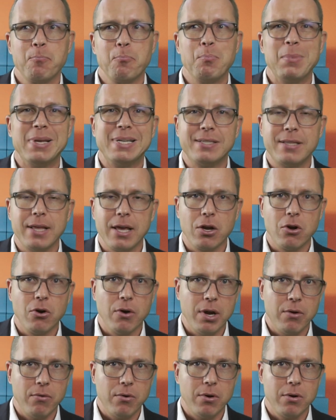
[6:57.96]
mistake
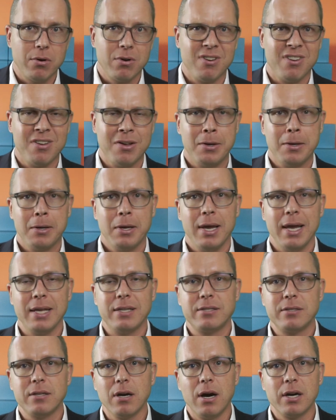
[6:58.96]
or error.
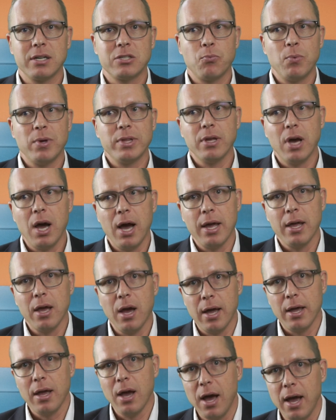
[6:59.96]
It starts with I,
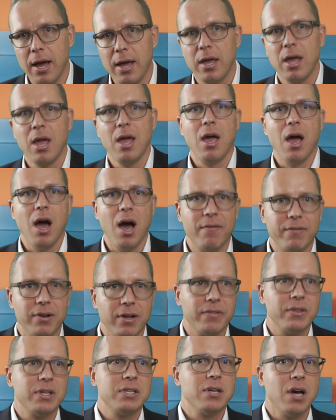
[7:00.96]
I, I, I've
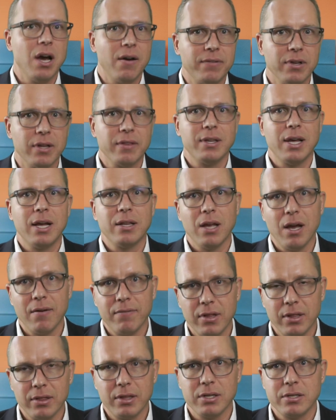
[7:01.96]
done this, I've done that, I've
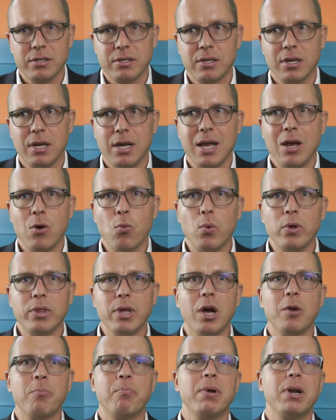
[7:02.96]
done this,
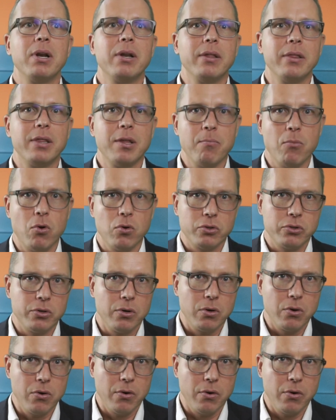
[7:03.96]
without building the emotional